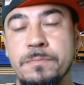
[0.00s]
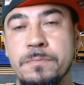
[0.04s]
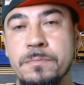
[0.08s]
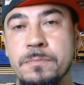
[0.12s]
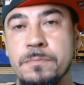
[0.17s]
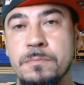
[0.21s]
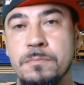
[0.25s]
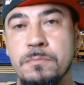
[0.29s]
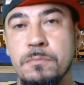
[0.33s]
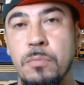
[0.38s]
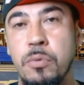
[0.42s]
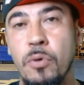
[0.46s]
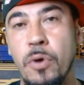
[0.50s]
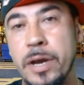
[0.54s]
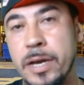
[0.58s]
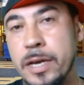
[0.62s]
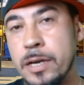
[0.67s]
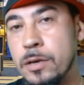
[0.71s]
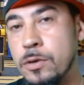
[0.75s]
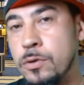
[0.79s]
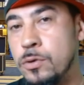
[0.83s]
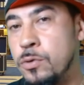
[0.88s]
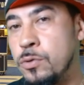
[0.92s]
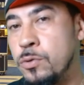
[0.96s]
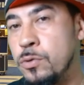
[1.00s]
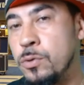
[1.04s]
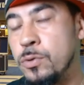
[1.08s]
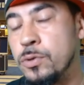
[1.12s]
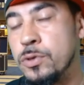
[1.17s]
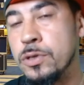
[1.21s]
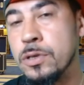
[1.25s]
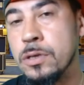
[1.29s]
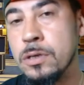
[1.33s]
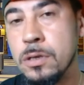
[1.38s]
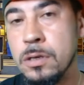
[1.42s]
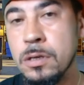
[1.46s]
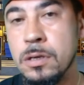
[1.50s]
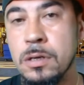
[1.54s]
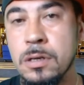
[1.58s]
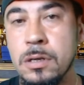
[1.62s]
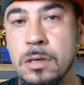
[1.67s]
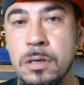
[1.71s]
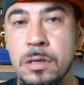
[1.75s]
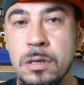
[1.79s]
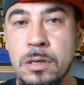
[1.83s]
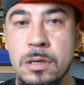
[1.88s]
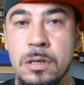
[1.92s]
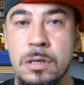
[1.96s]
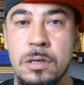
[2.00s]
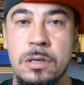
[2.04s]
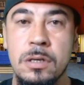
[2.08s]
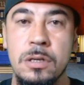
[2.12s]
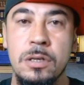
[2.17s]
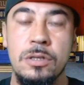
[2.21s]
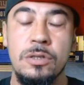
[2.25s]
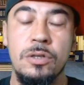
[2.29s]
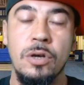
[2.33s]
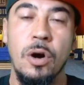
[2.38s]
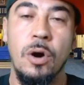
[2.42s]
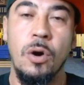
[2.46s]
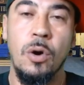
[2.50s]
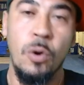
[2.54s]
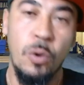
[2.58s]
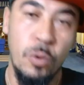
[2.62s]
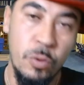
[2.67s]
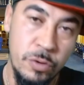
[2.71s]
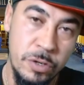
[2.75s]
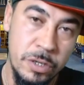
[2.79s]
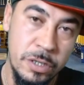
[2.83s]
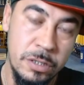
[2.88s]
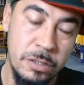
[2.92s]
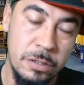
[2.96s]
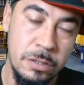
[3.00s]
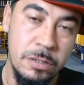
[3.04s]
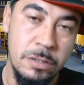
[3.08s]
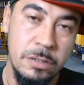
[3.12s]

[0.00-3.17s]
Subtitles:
Breaking news, the owner